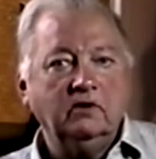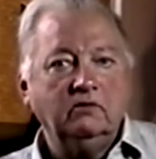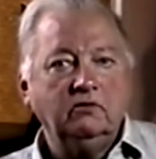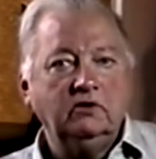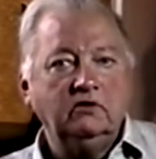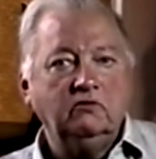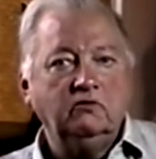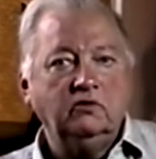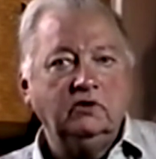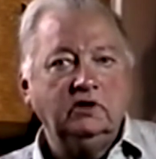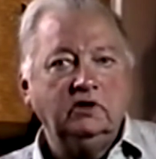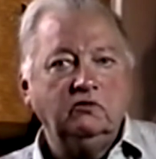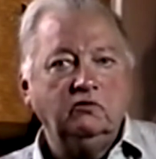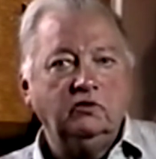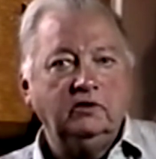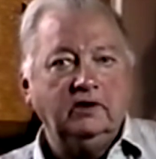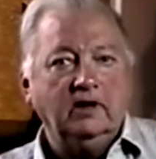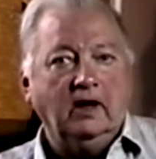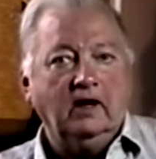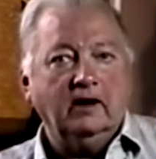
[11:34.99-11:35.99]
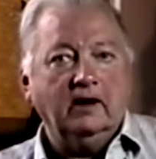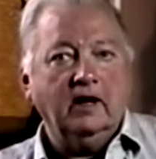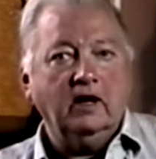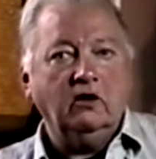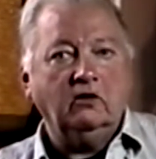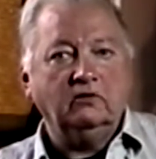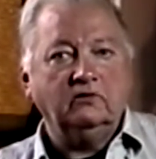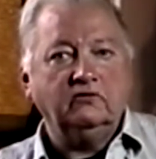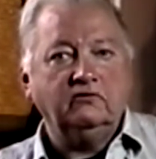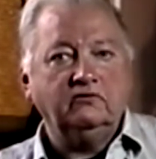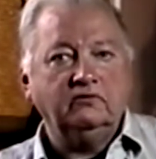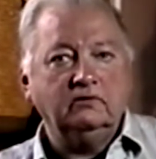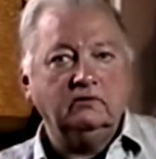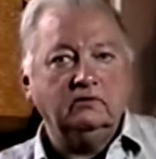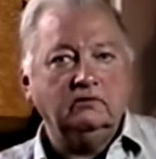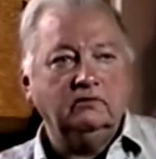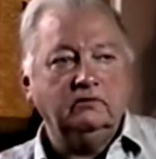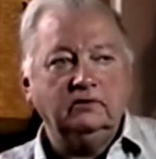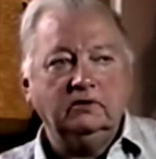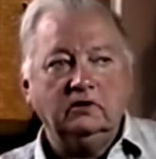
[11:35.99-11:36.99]
I mean, we hung out for,
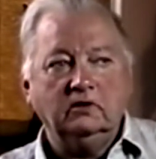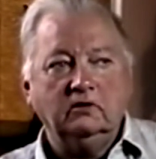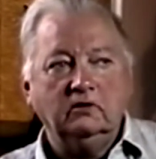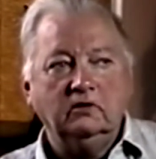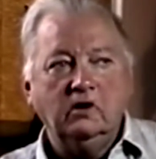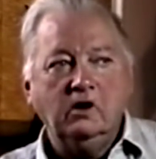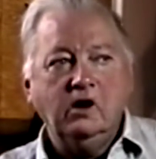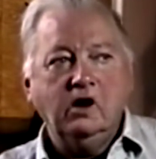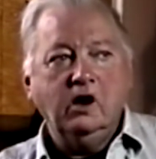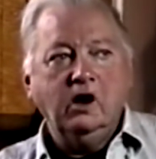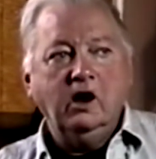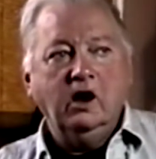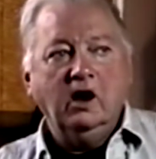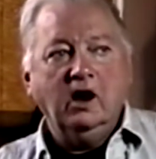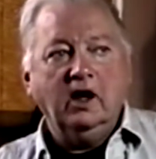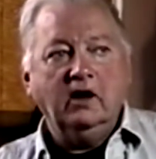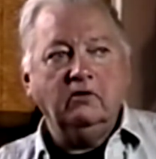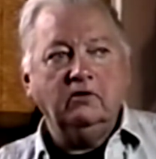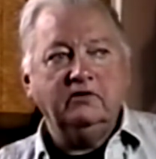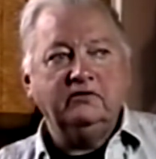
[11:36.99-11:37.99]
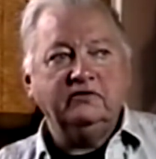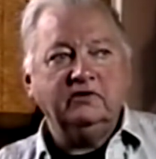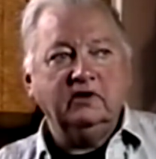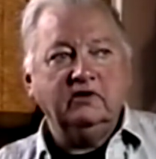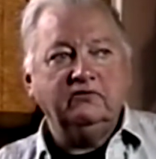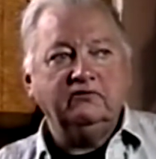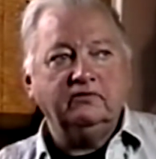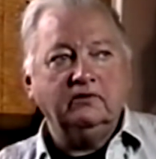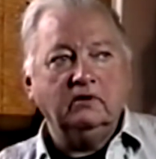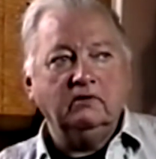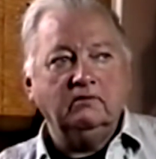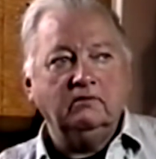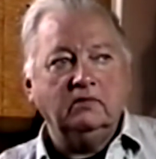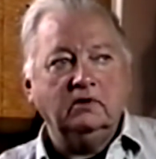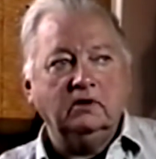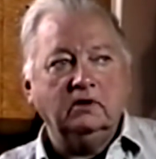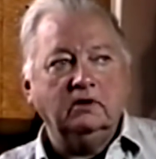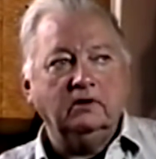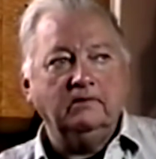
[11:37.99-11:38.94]
I would say from,